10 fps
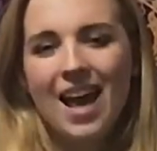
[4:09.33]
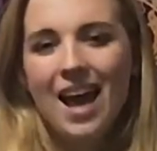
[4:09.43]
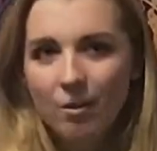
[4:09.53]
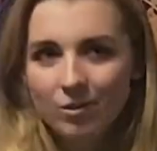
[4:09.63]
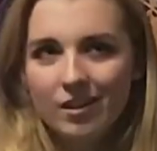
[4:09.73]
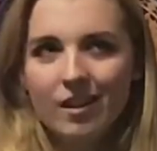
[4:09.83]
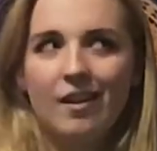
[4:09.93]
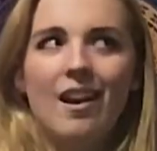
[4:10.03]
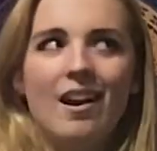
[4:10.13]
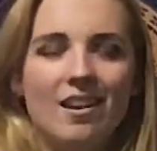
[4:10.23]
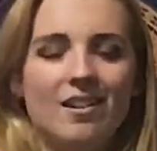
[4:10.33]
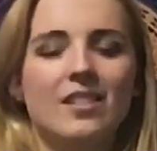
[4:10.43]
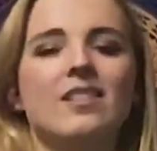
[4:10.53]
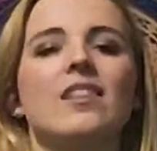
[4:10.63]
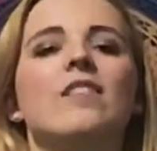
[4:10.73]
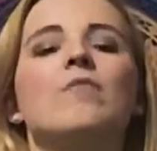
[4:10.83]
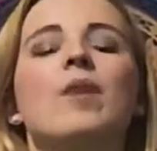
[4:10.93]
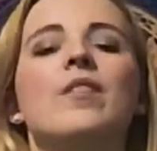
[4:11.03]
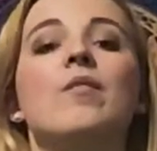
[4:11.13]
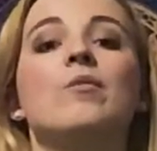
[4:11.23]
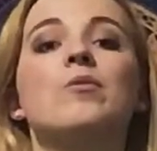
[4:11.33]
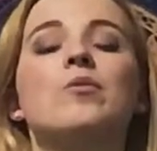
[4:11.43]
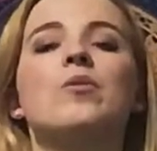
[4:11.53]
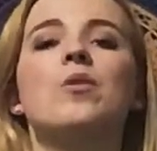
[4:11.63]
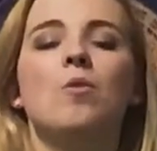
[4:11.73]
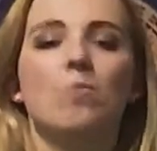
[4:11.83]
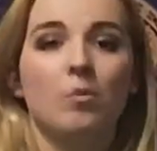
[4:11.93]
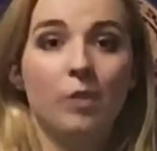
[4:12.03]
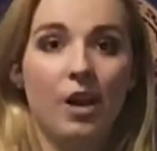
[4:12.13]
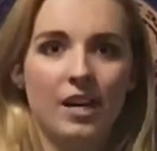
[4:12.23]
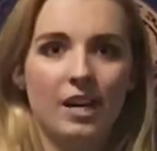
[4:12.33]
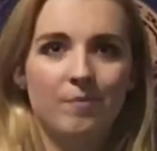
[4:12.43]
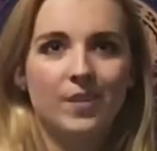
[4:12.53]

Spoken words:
outside and inside of my nose were bloody,